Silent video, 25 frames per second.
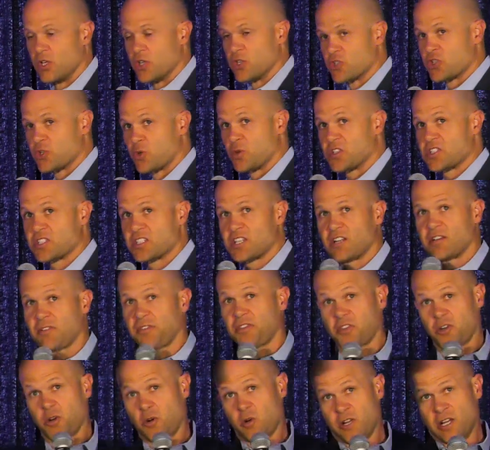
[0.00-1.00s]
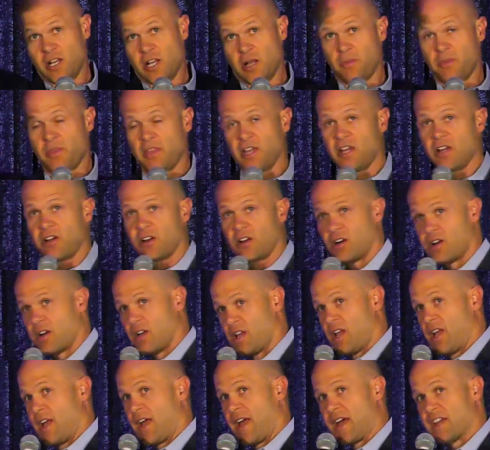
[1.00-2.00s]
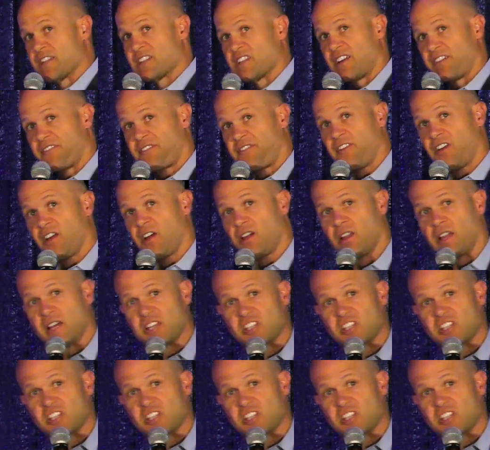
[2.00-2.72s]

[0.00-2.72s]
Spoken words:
So instead of throwing it up there, as I fell,